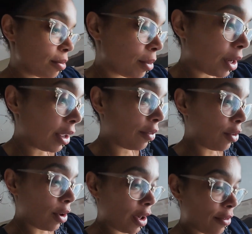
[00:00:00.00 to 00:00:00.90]
But if you
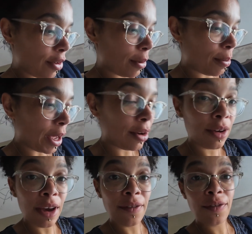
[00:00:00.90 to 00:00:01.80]
have a better
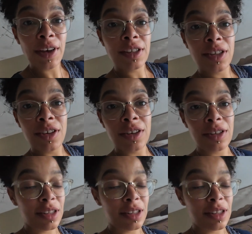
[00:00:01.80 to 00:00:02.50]
and faster